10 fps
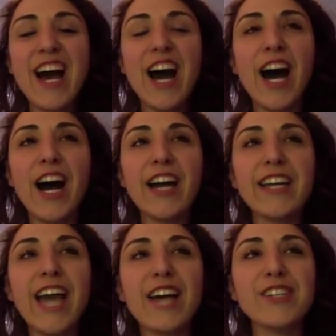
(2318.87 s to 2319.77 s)

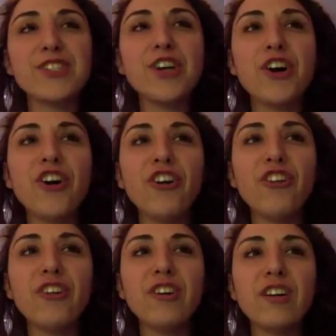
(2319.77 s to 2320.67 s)
Yeah,
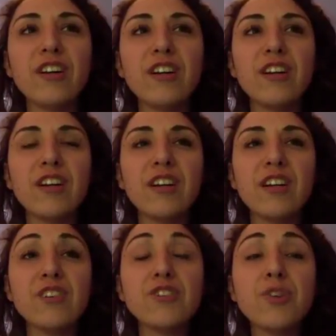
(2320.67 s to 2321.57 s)
so
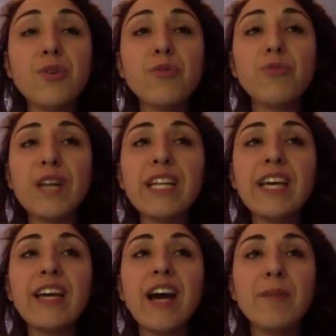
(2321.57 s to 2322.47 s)

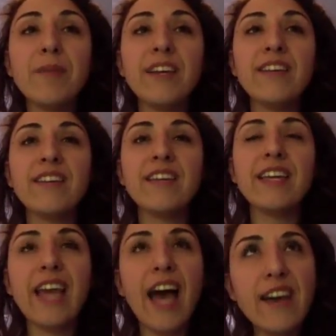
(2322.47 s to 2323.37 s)
really, I mean,
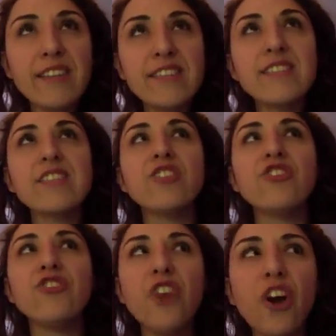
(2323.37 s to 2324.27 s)
yes,
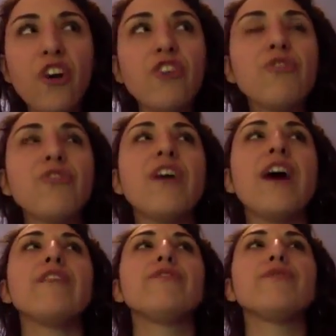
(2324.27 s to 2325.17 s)
know
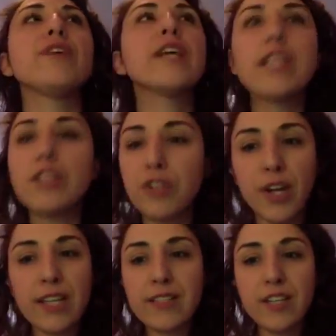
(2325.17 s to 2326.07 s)
that if you're feeling a little
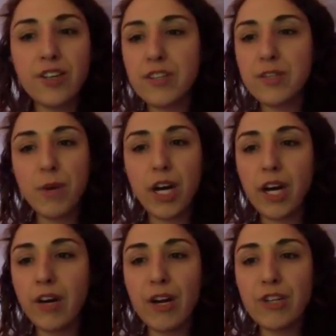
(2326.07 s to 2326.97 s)
crazy during this
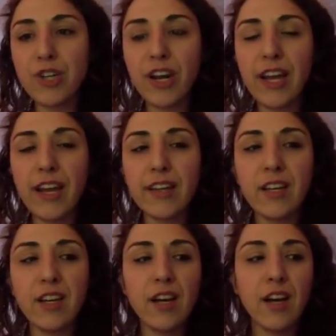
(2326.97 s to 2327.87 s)
Mercury in
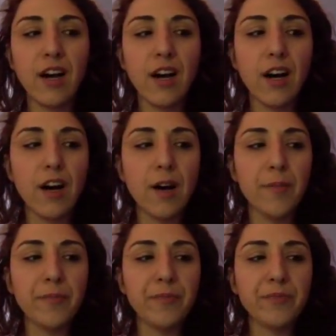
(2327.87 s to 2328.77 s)
retrograde,
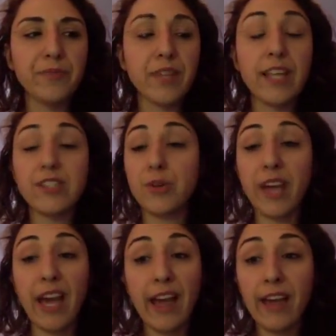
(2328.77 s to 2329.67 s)
it's
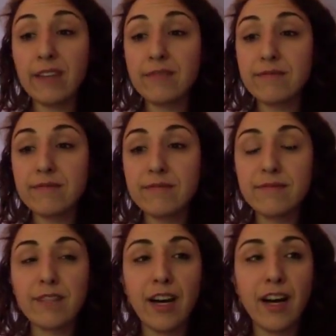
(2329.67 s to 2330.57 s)
okay.
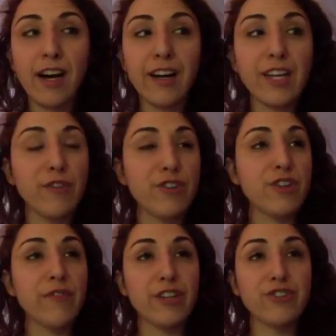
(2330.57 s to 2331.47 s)
Give
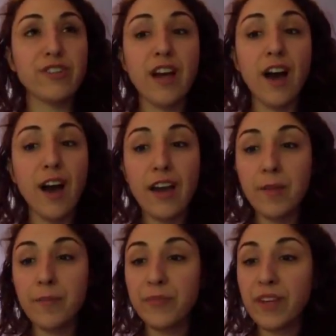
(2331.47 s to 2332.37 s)
yourself extra
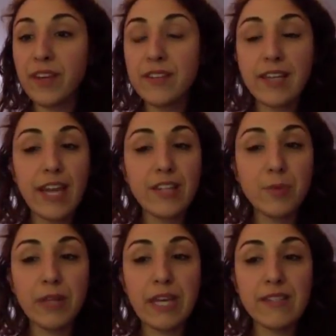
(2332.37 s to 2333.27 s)
time to get to
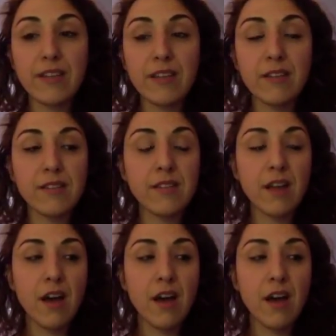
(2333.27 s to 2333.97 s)
places.